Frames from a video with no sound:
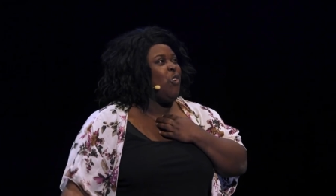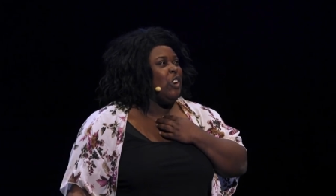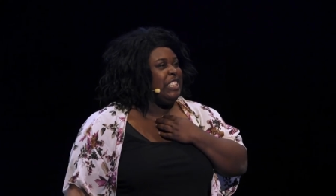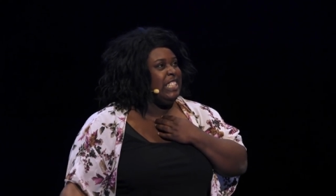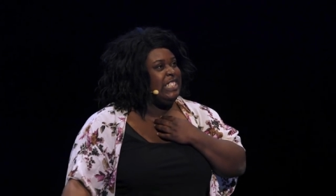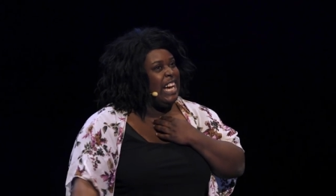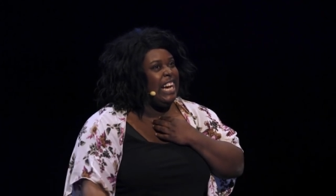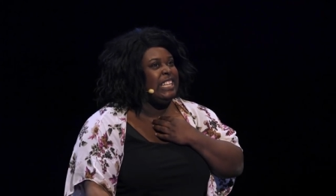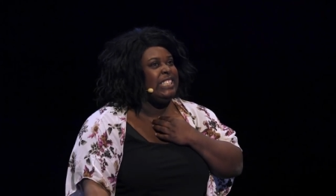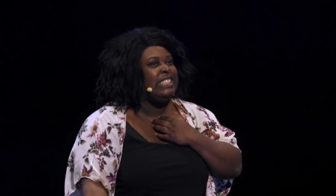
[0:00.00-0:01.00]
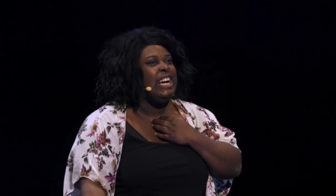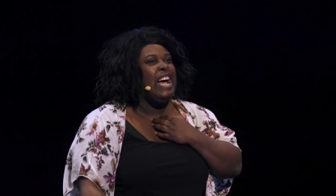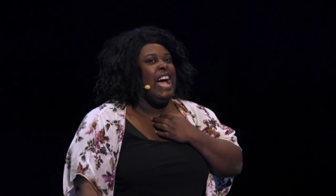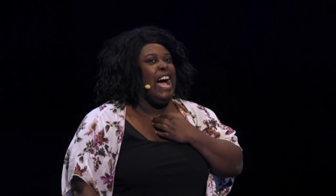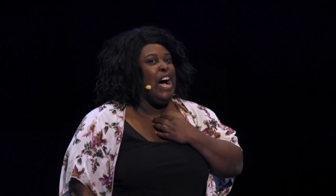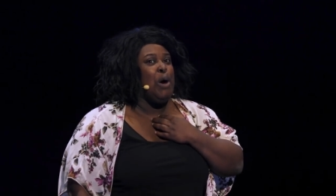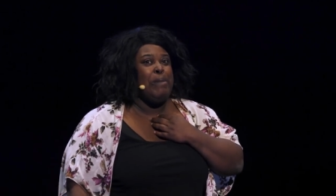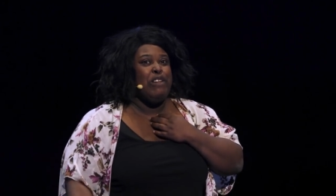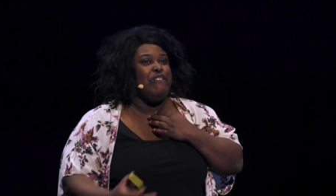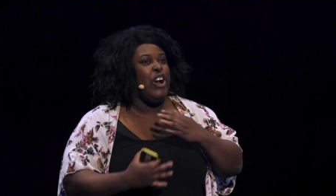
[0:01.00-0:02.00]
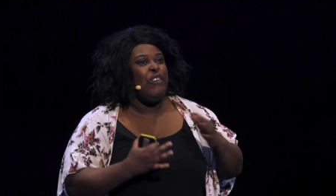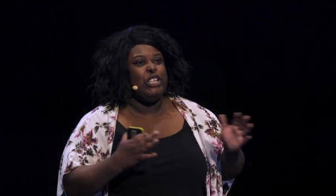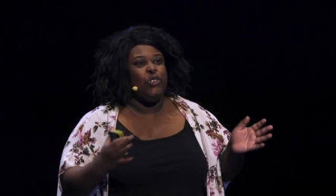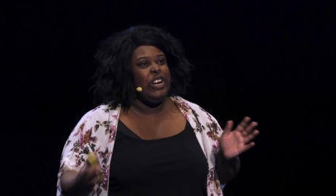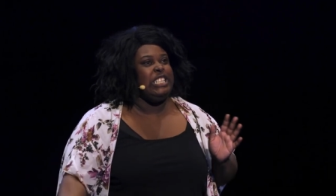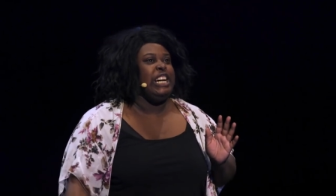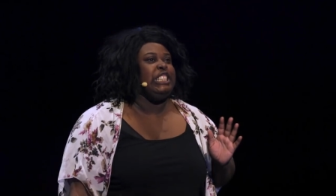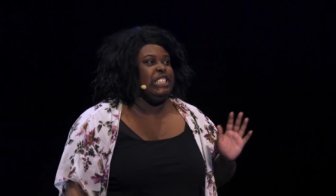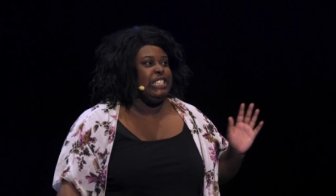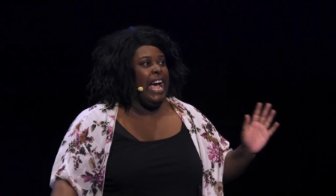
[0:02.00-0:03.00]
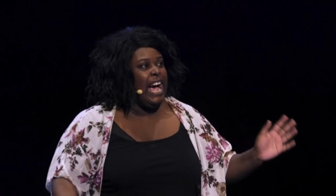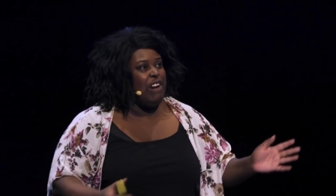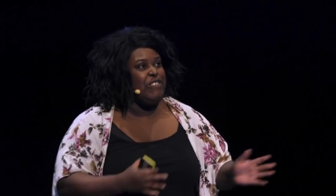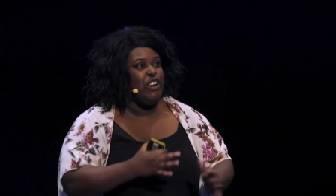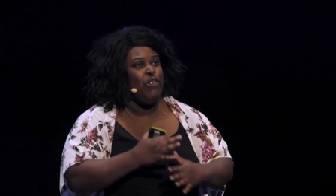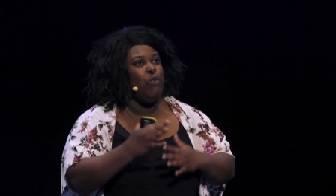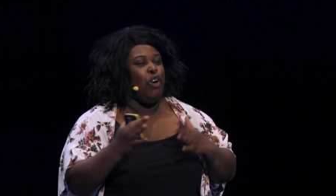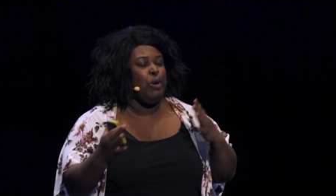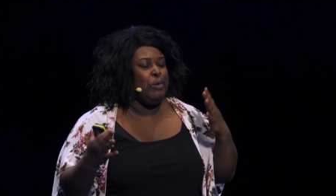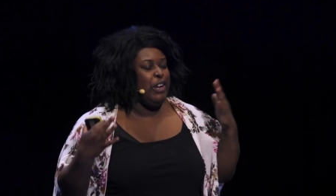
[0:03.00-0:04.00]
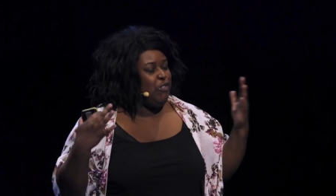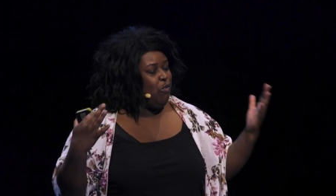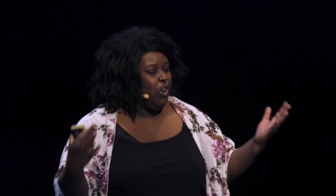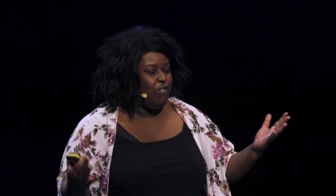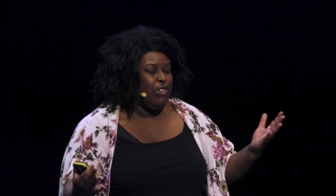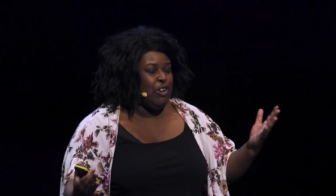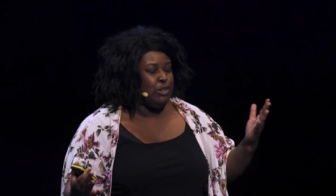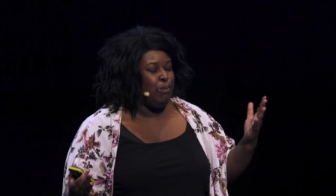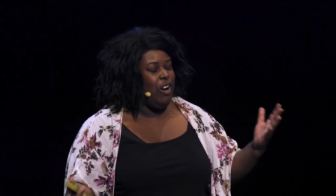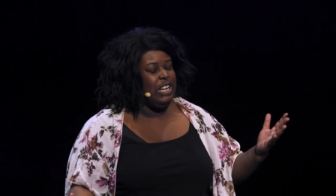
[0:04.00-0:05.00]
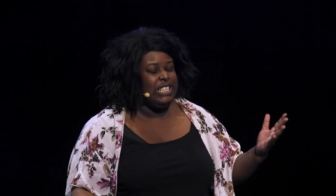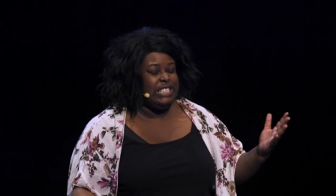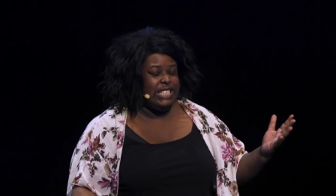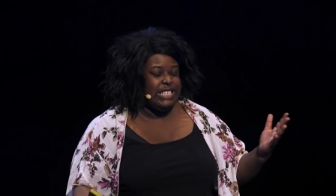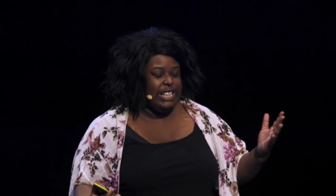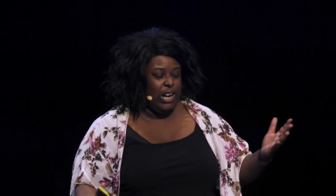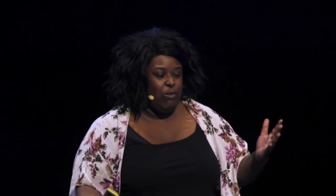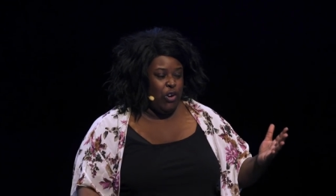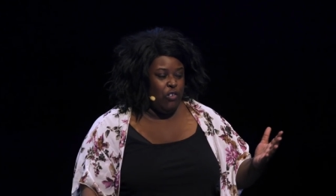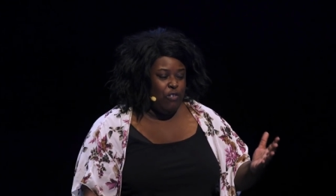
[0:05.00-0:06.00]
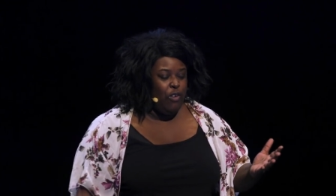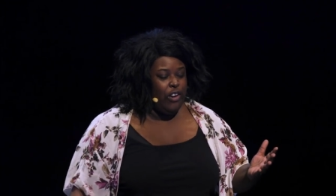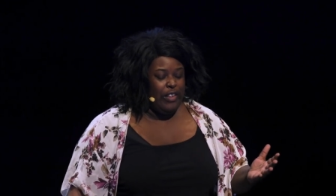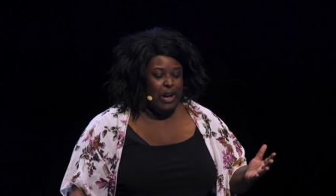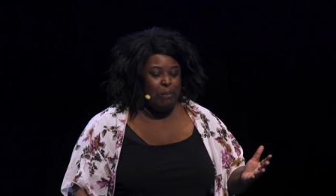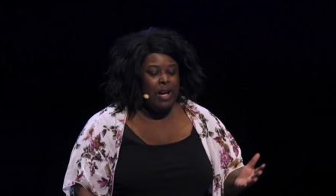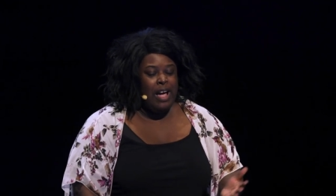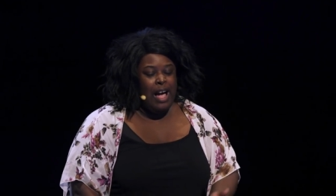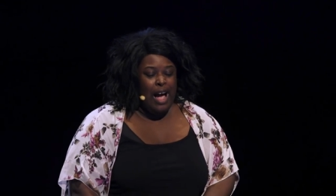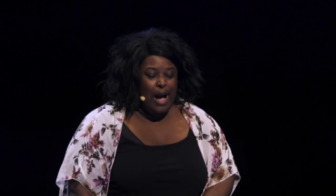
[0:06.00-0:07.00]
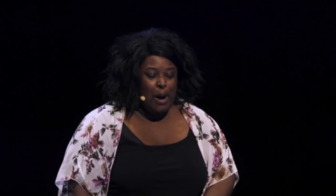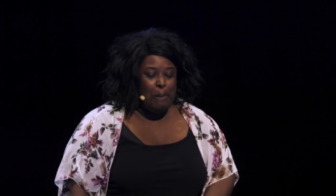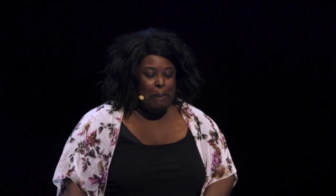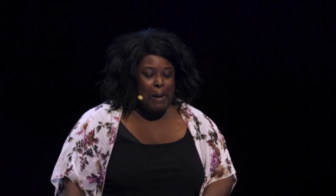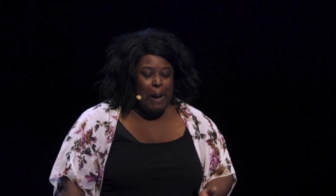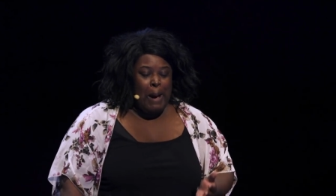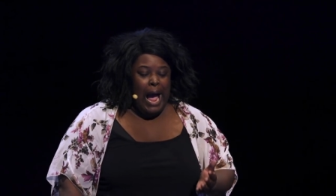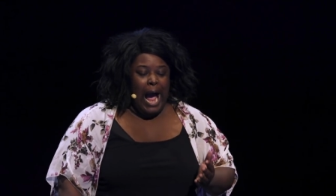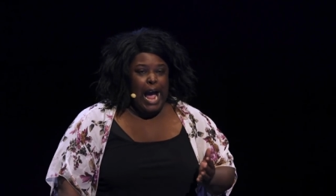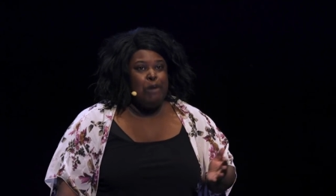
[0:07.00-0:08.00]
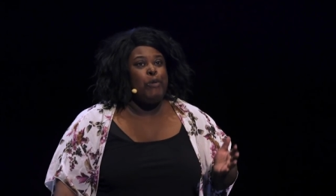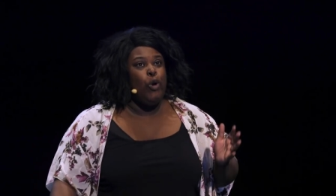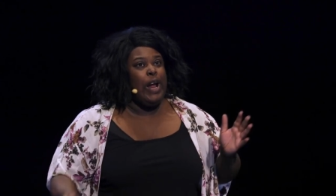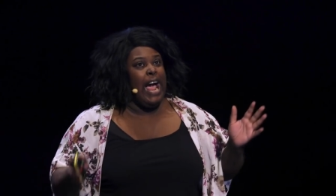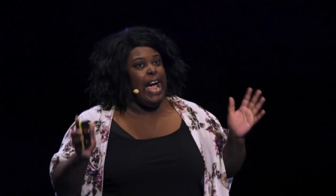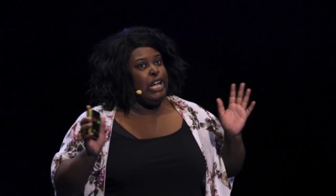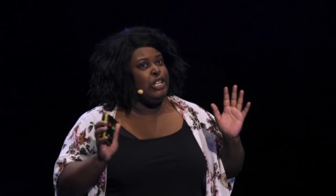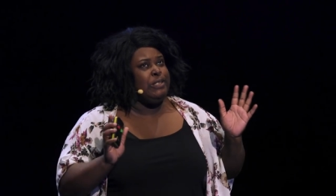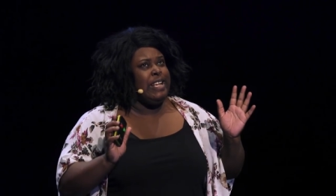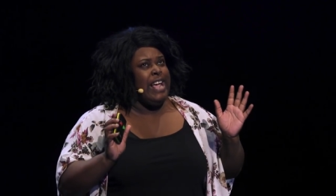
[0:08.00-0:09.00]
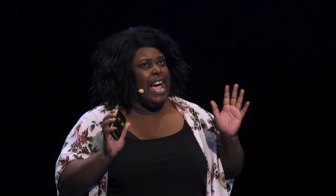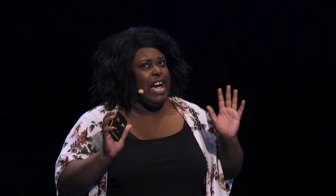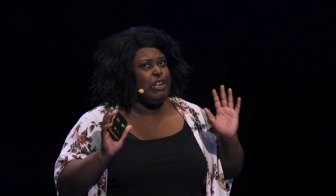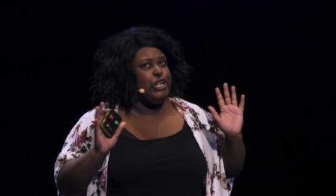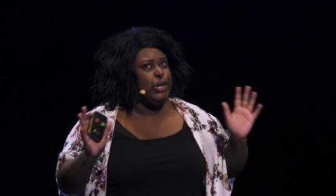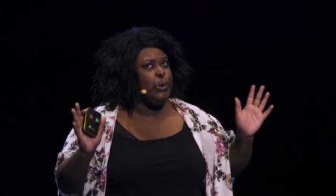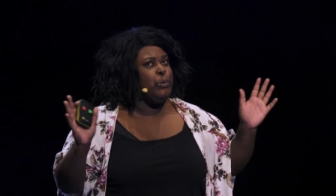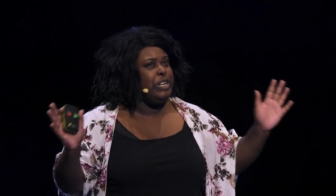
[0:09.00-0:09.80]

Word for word: towards success, and various organizations have different workflows and processes that work for them. I had two